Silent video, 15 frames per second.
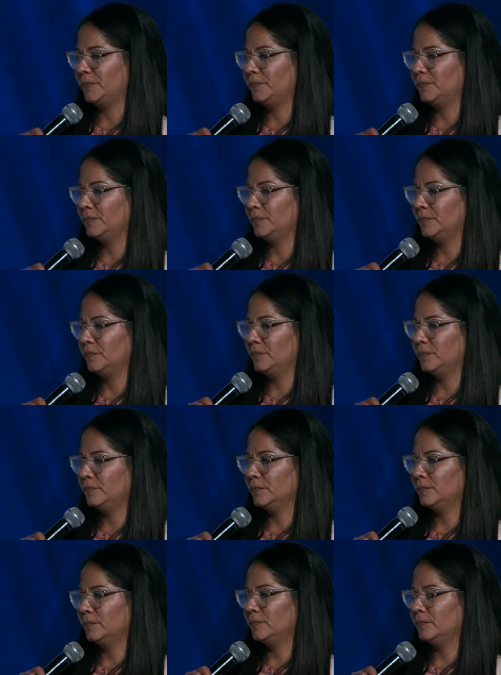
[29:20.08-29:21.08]

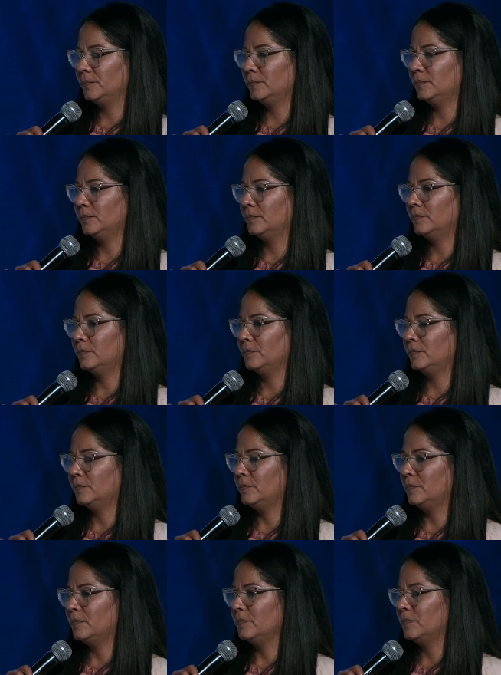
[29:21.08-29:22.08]

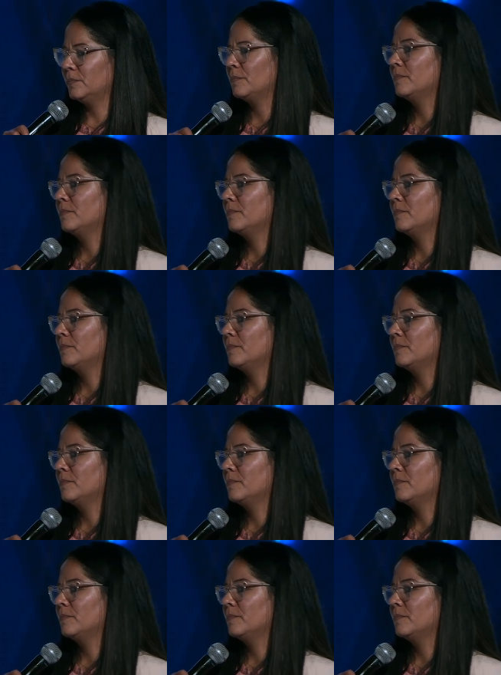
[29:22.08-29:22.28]
Nobody speaks.